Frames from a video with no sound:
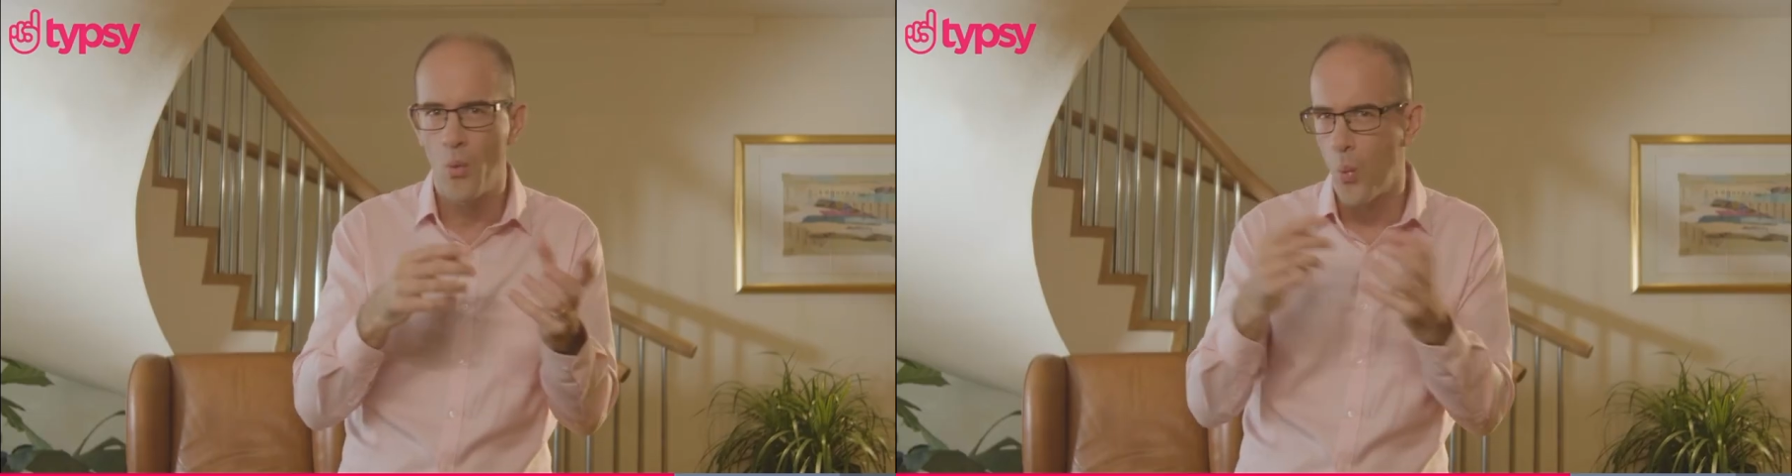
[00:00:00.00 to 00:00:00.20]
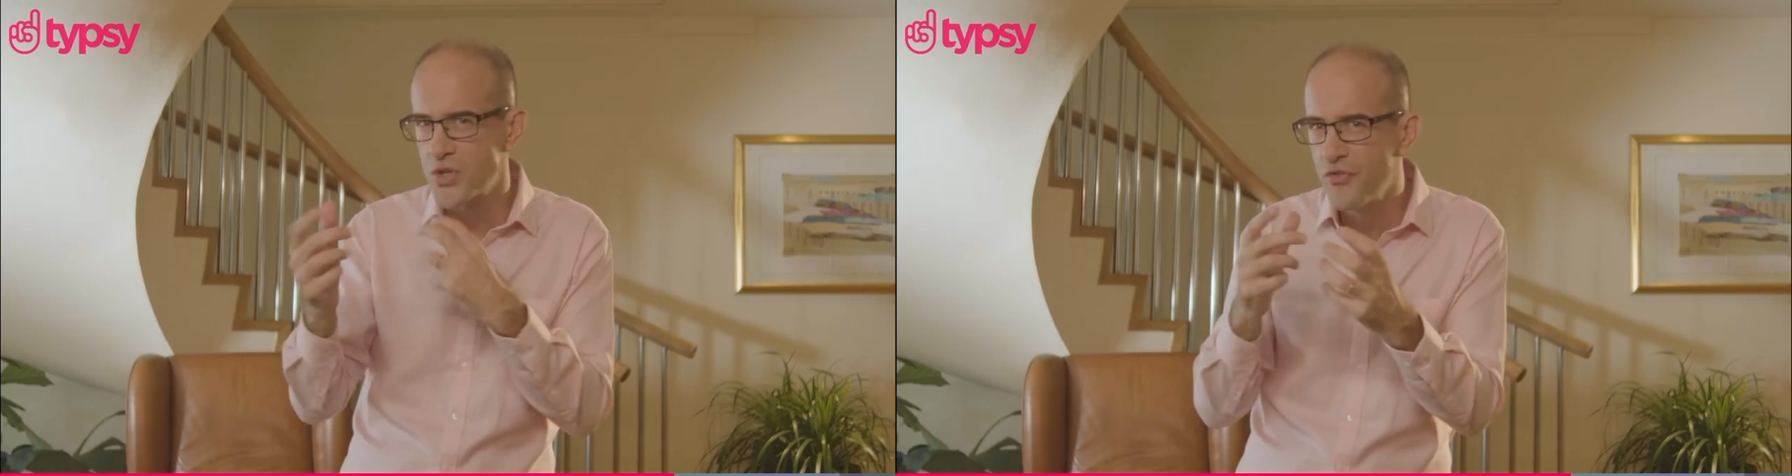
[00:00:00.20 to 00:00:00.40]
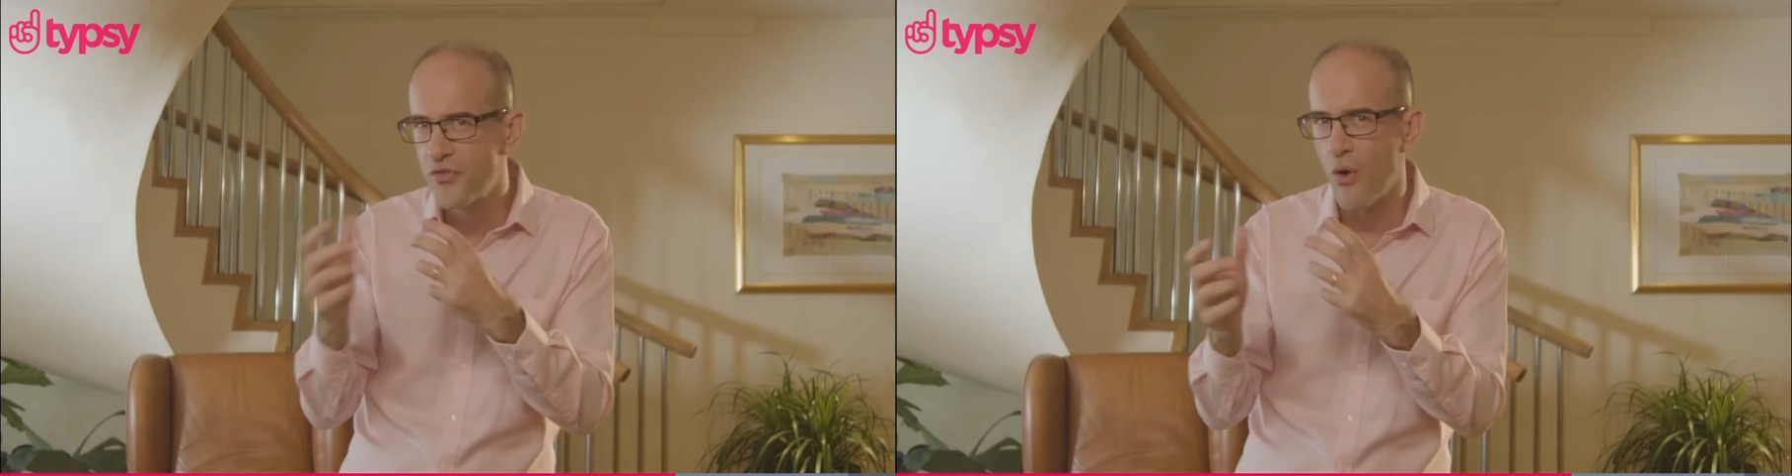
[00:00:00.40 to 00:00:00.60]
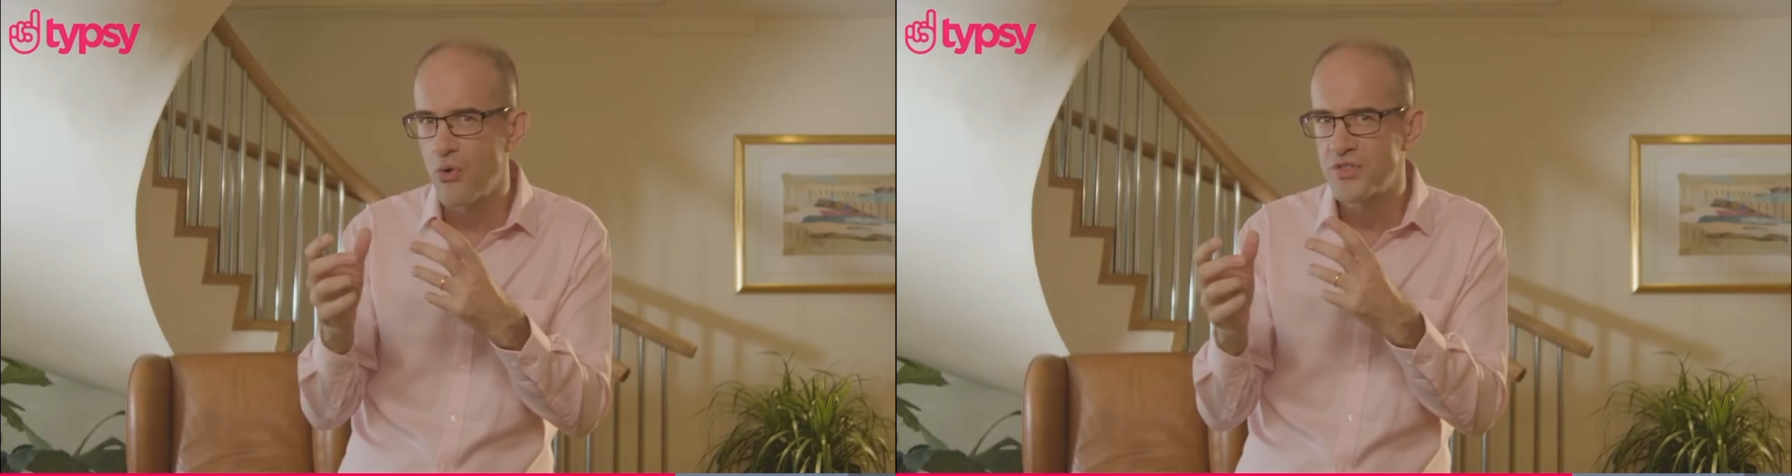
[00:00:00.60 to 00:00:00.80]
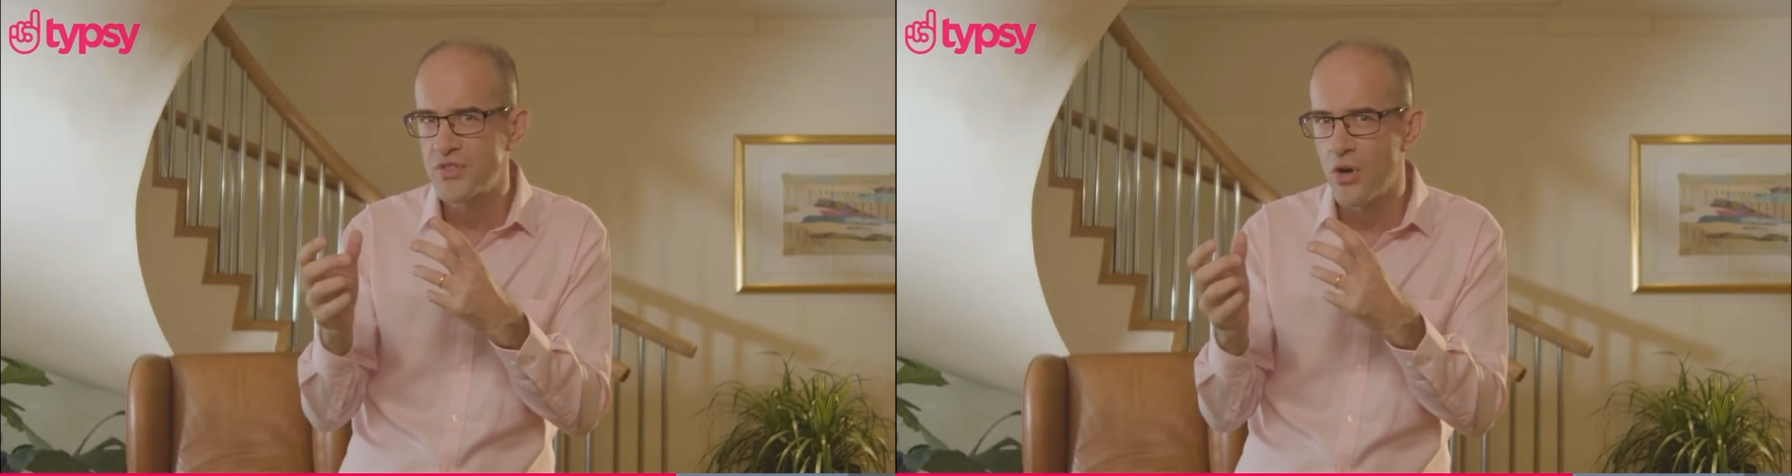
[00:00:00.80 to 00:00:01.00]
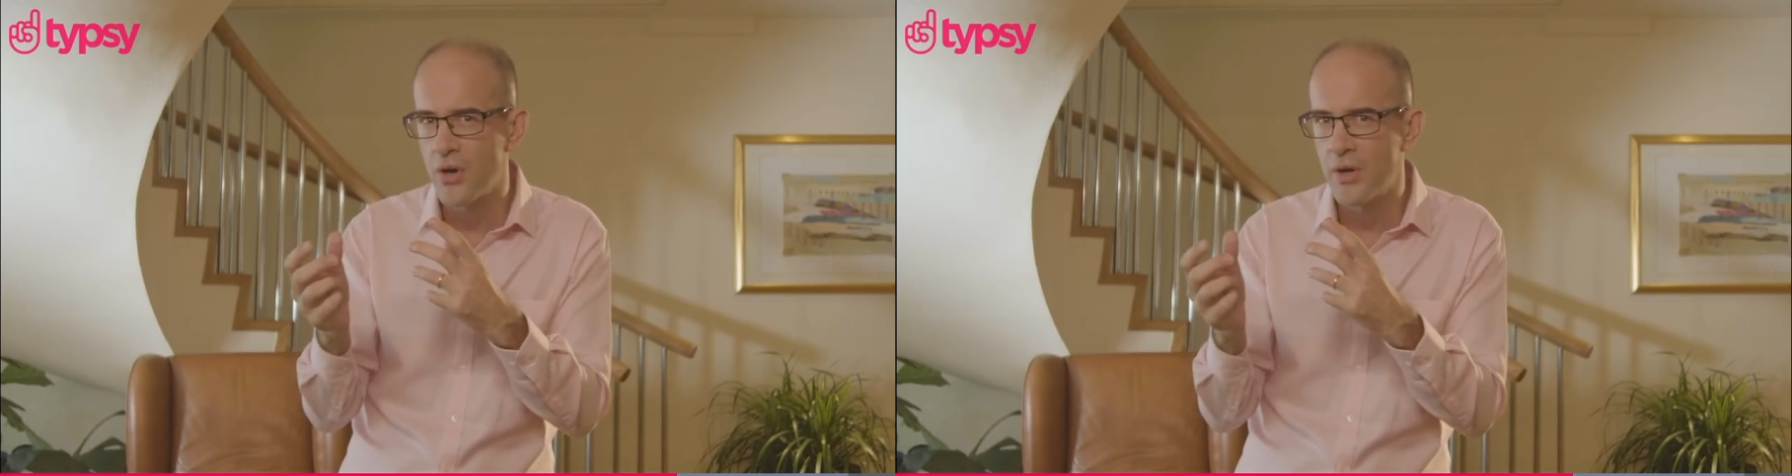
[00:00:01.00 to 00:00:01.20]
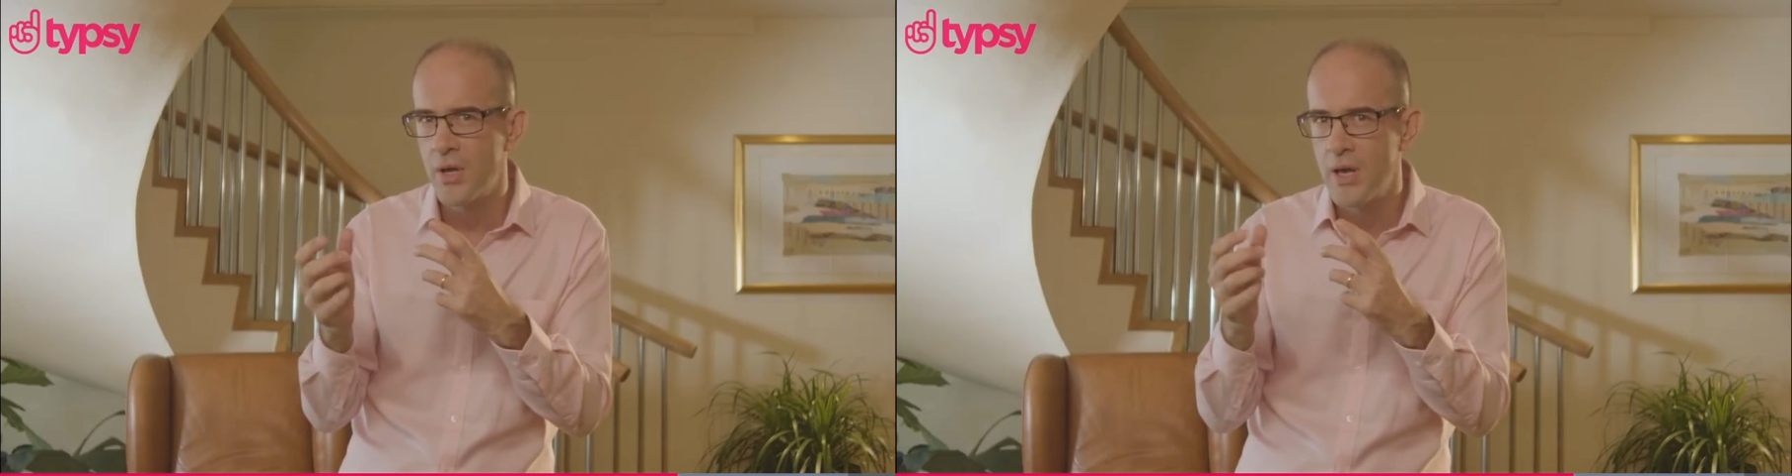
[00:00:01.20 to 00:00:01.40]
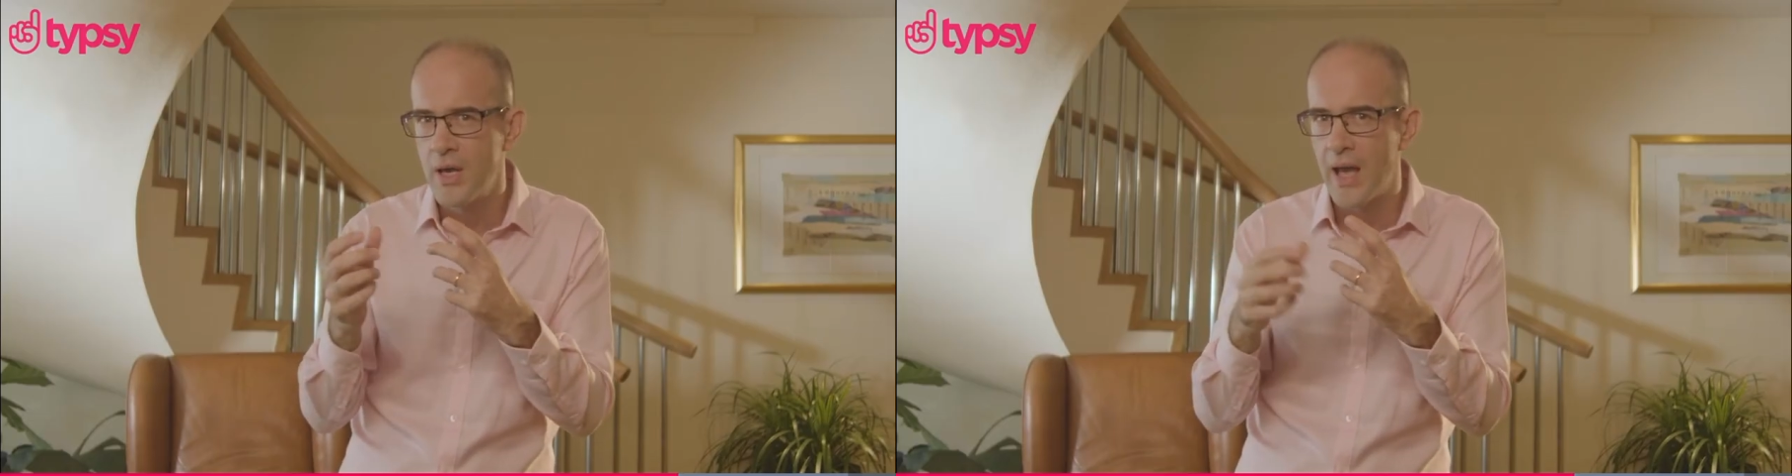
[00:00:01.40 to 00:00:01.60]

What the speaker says: what to focus on,